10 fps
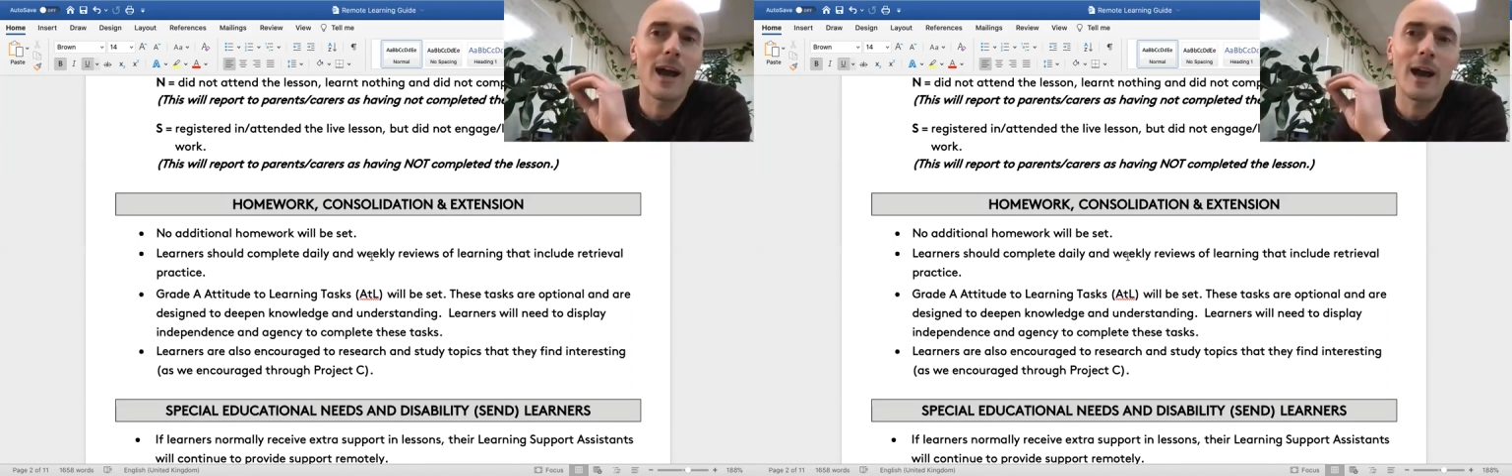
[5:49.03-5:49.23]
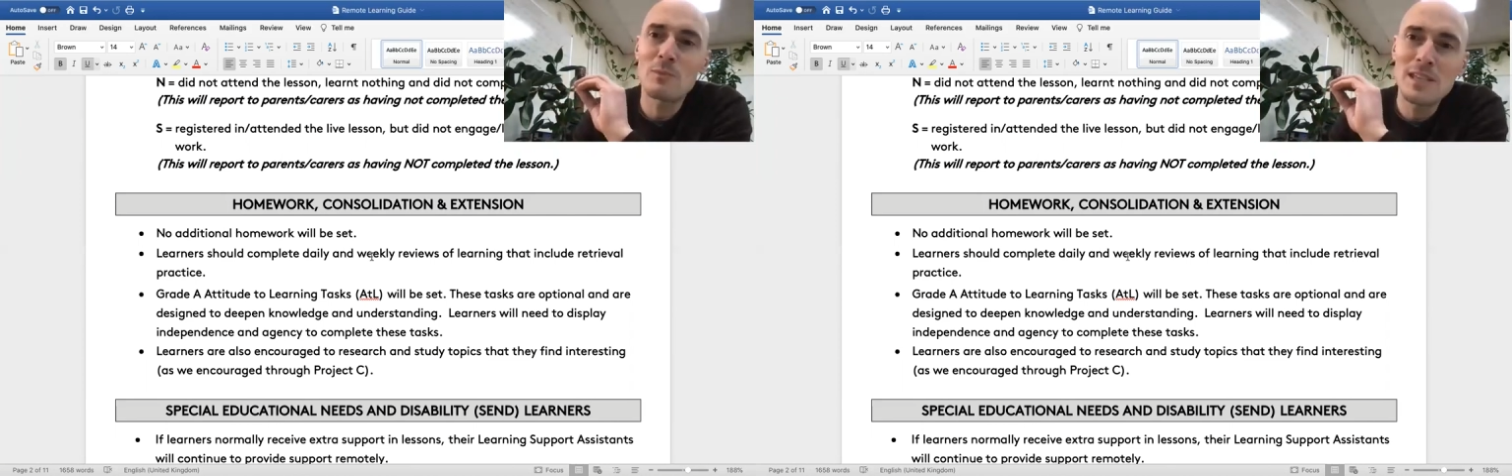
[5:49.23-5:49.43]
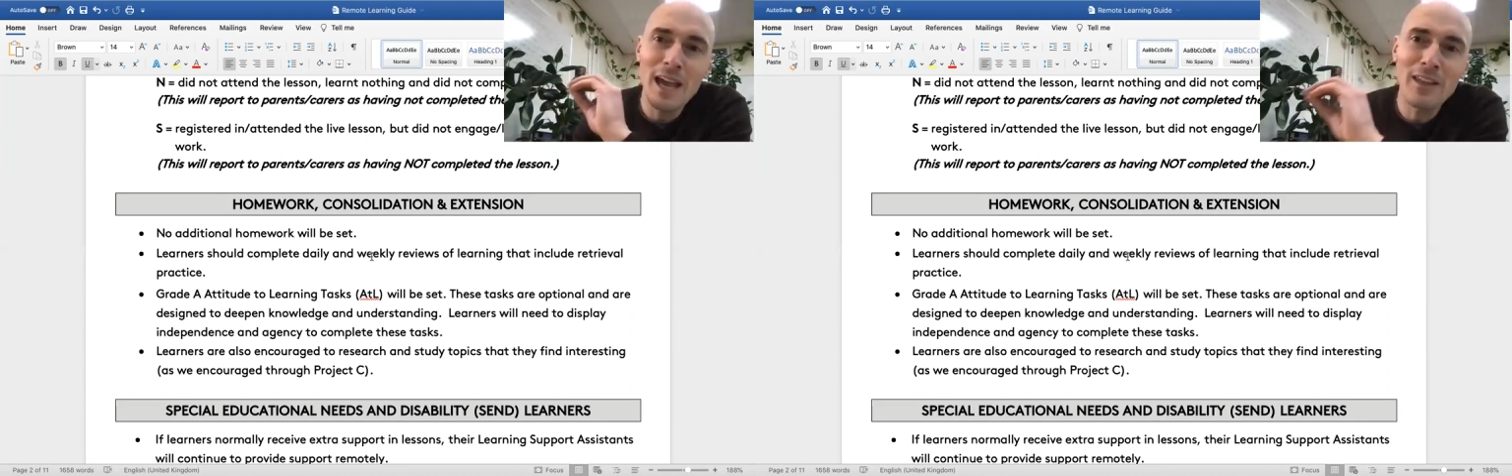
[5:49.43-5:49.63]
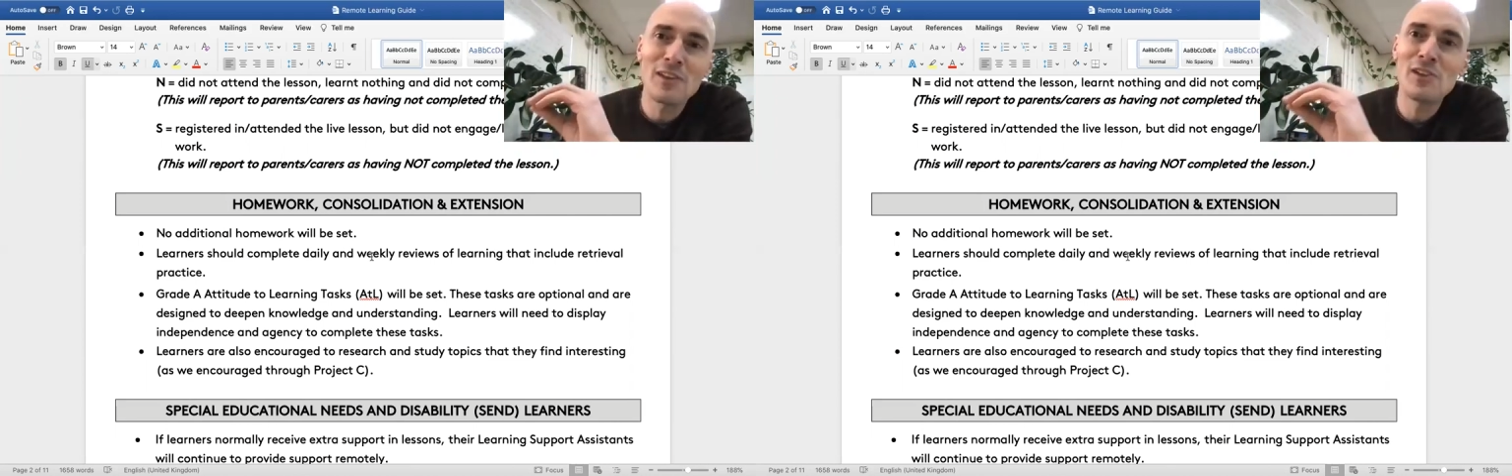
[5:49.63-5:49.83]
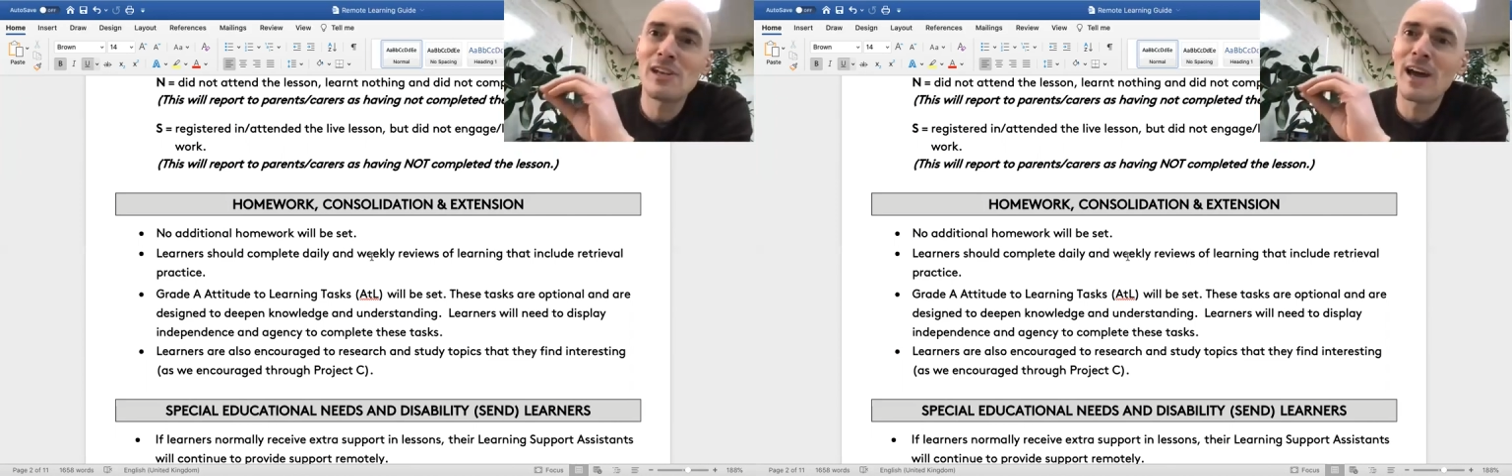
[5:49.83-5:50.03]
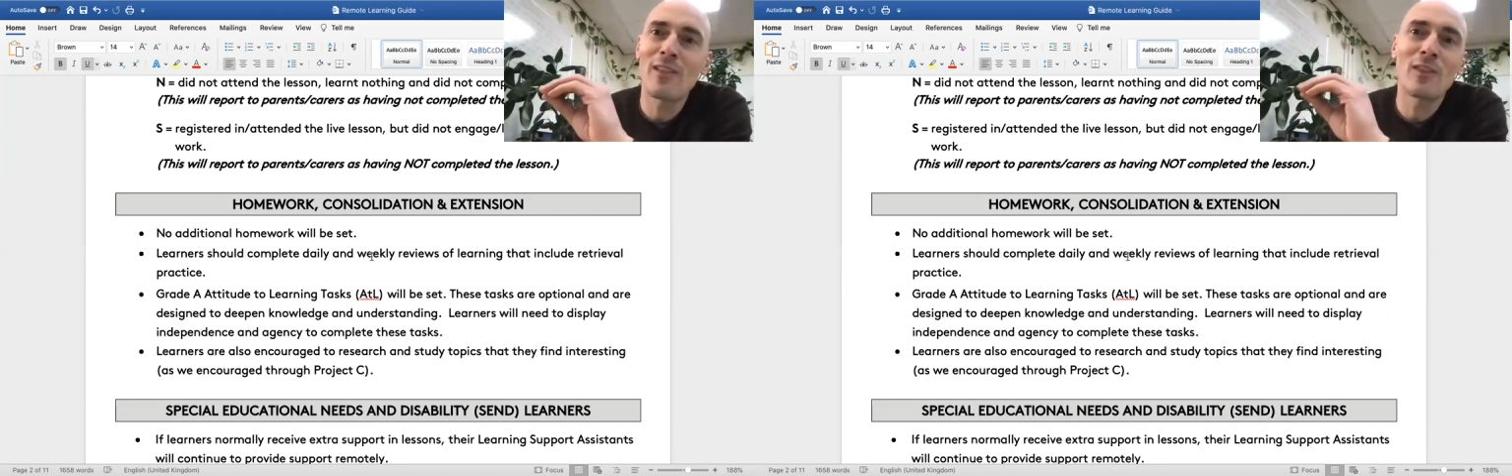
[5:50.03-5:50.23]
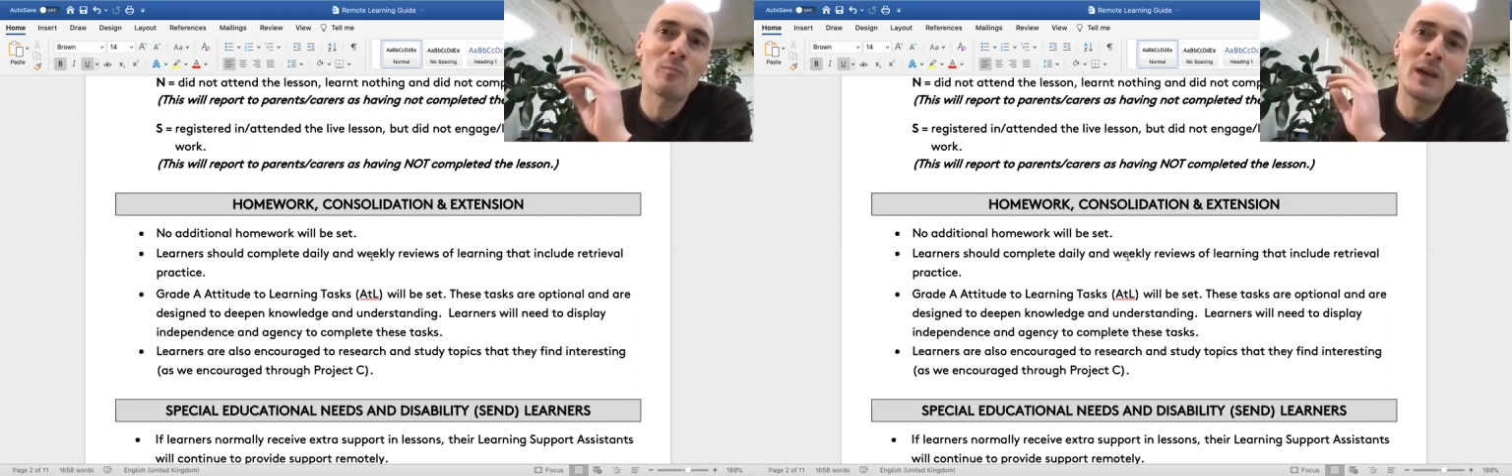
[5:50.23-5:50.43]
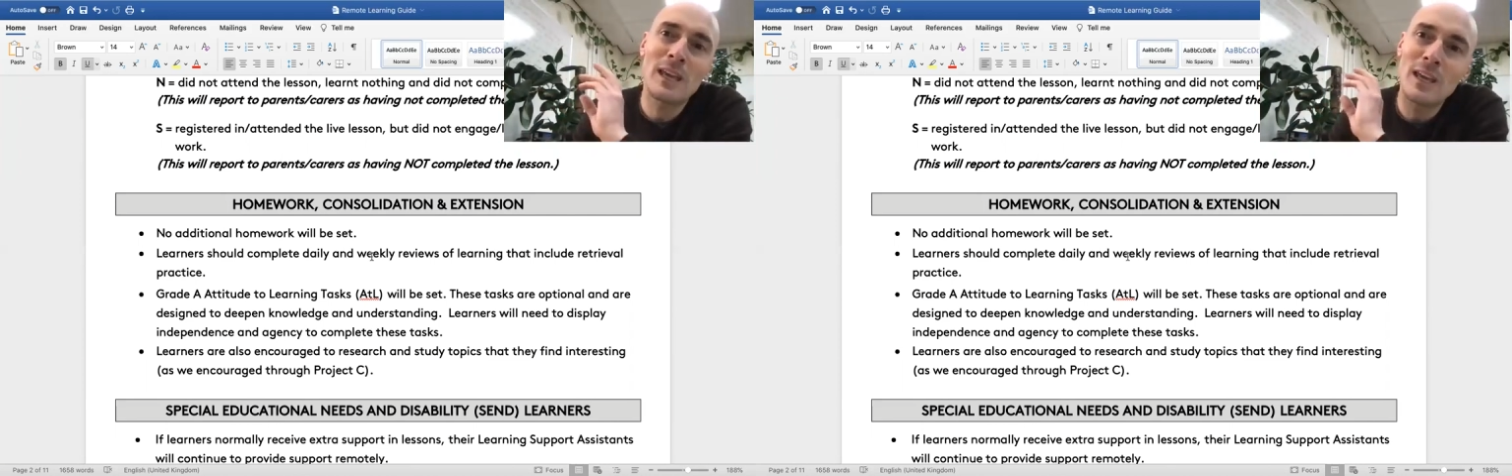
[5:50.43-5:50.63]
I'm telling you now, they'll
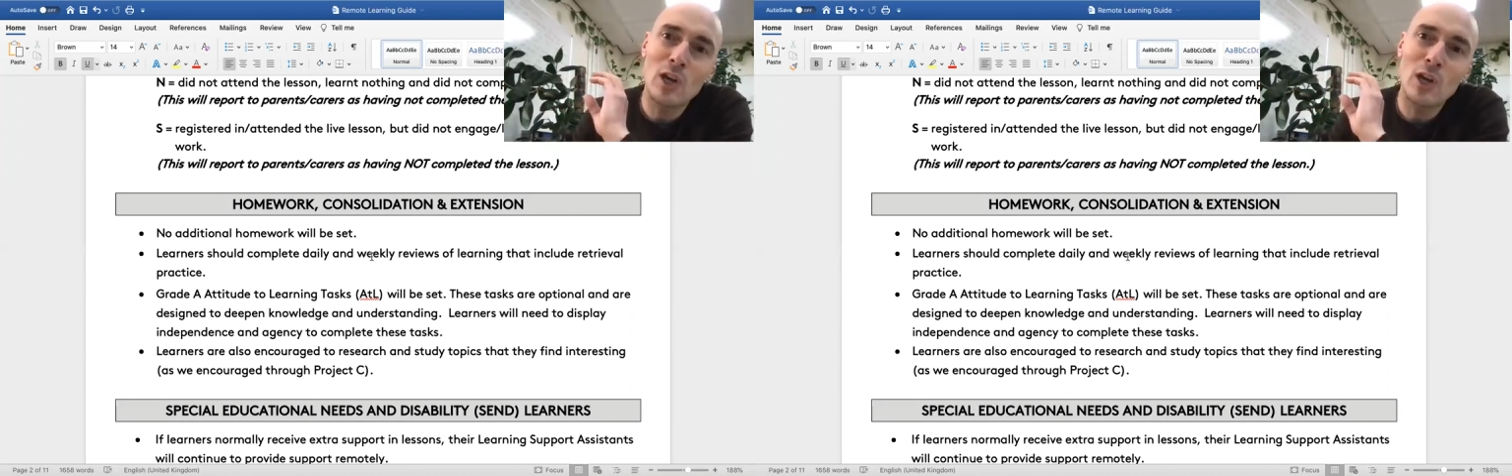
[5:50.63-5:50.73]
make